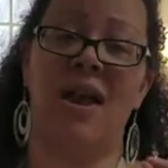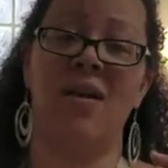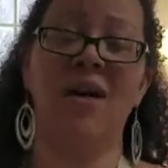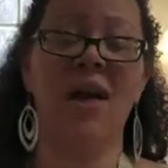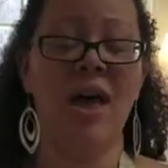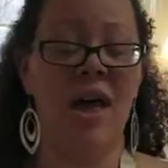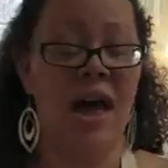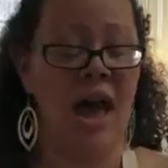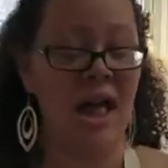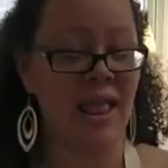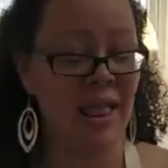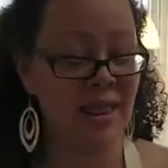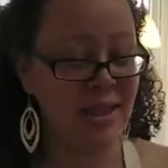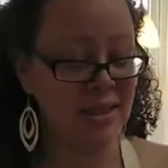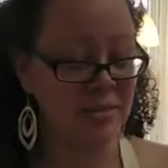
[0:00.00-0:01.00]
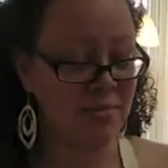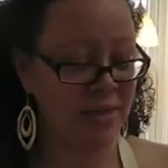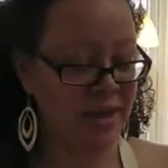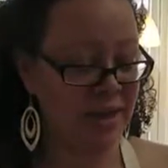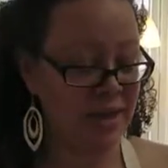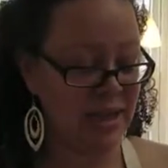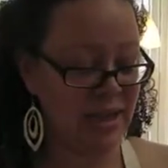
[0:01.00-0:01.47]
now. I like this
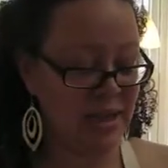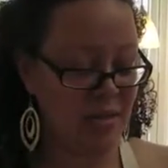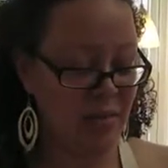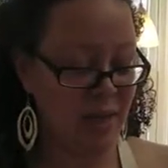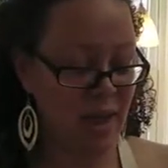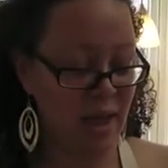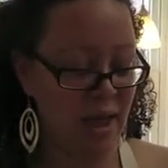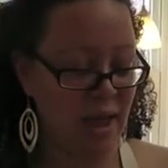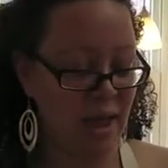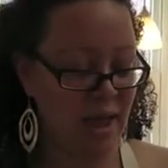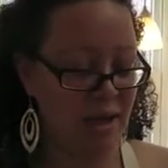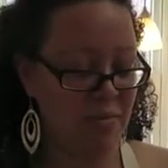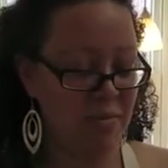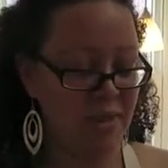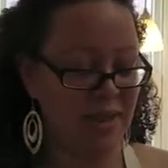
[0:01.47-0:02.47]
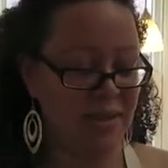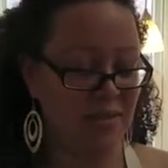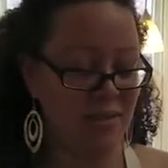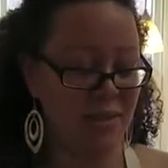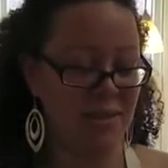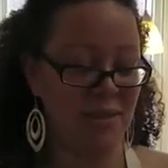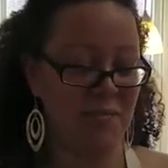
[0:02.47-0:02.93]
brand anyway, but
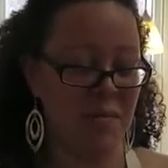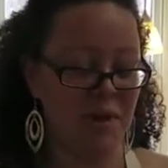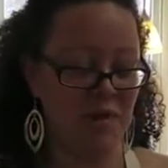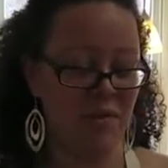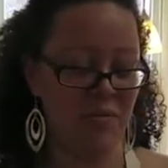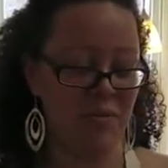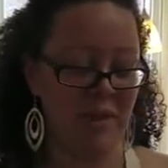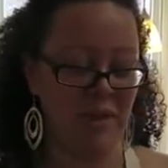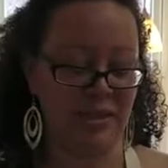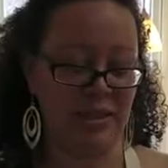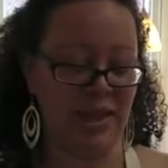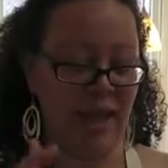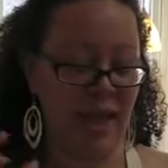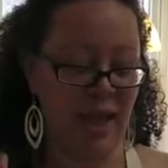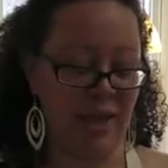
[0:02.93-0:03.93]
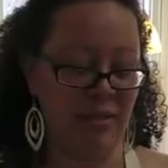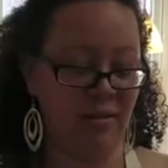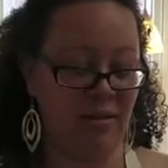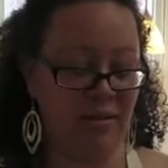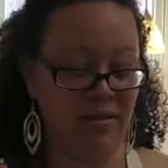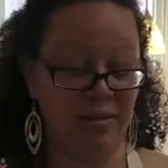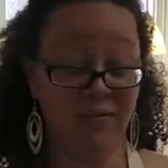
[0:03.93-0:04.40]
this one is the mushroom base that I
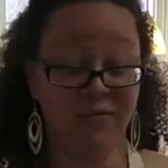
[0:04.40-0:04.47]
hadn't